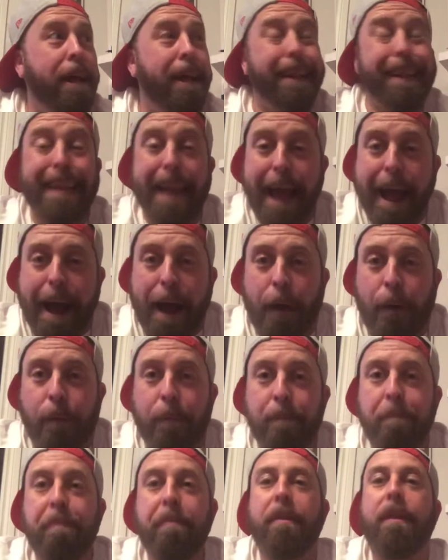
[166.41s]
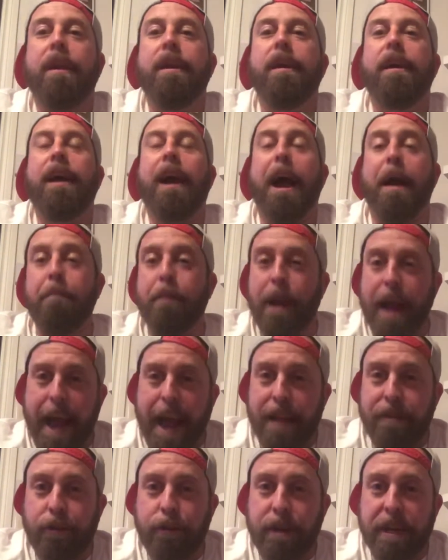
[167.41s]
Now, I'm going to
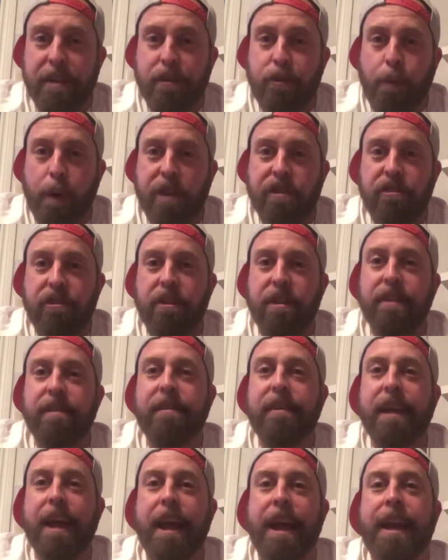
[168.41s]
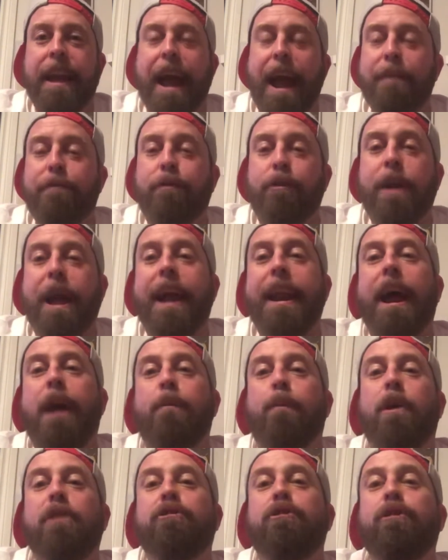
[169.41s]
answer these questions, and after that, I
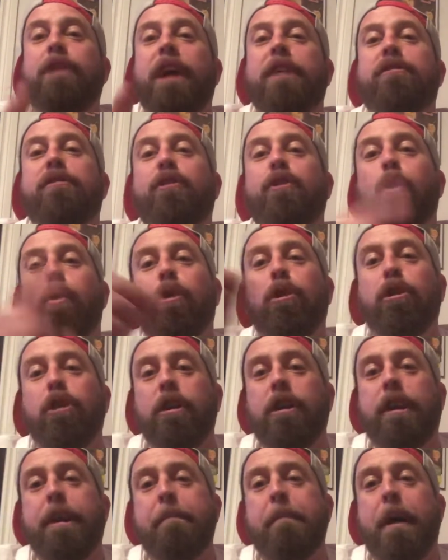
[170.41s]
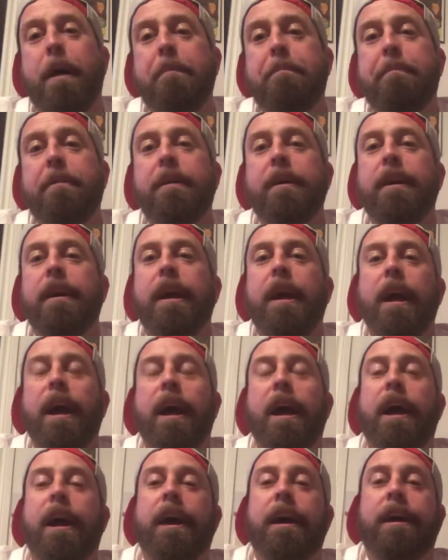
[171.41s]
want you guys to go look him up,
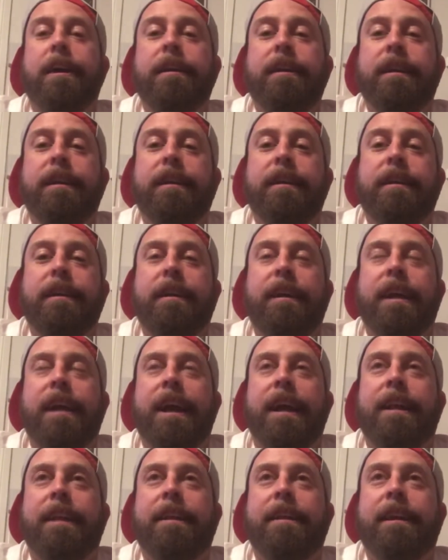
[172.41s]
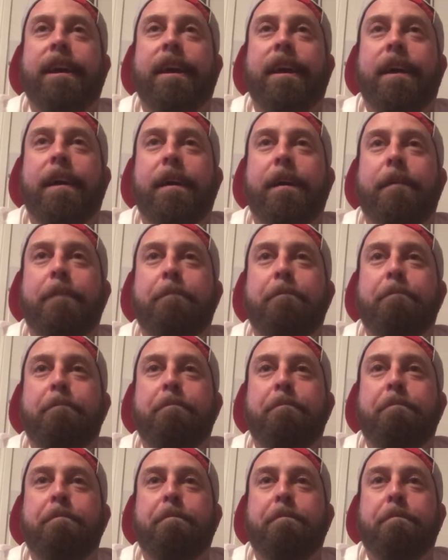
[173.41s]
and
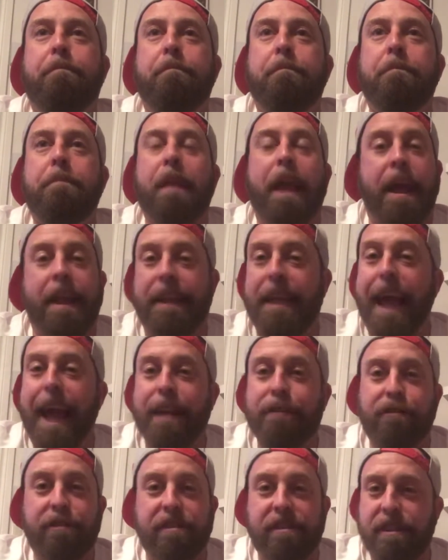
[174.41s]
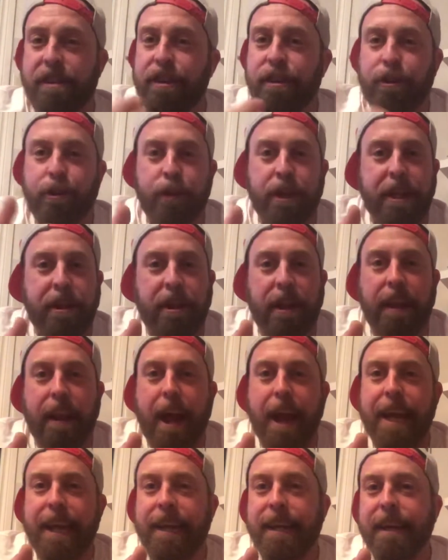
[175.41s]
yeah, just, you need to
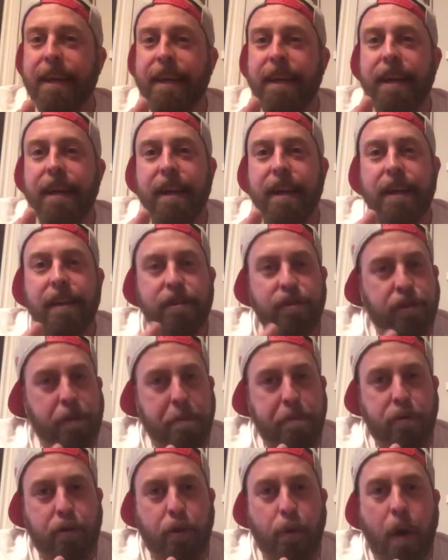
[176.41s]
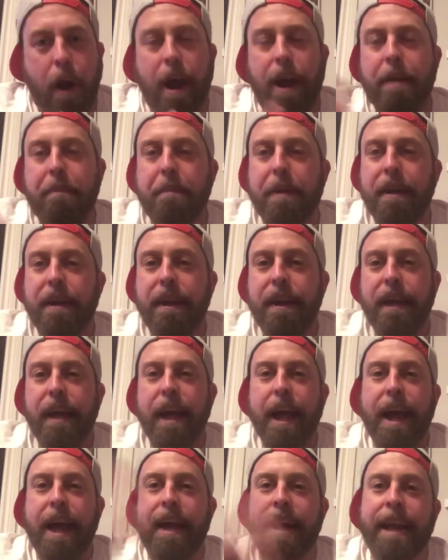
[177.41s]
like, subscribe,
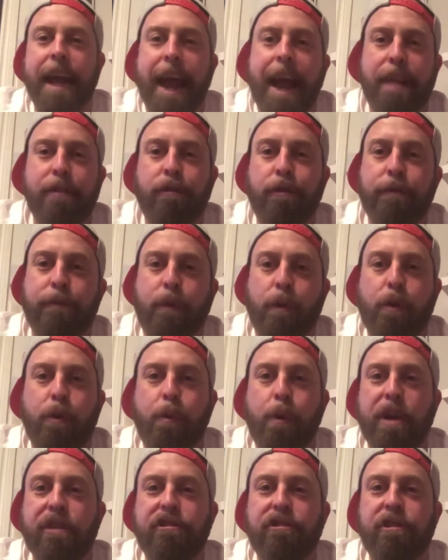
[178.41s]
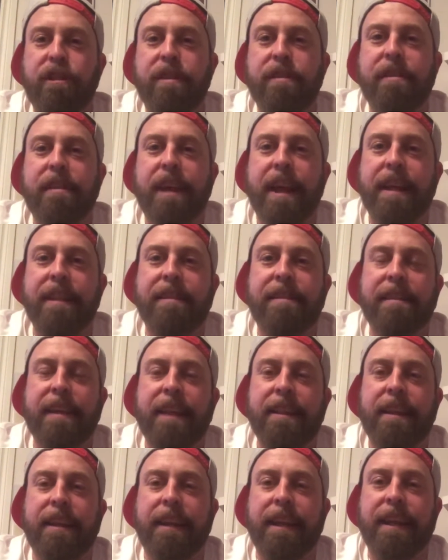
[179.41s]
and answer four questions, and
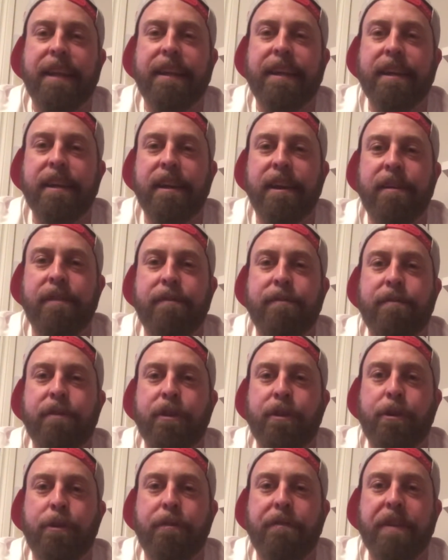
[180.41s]
send the link of your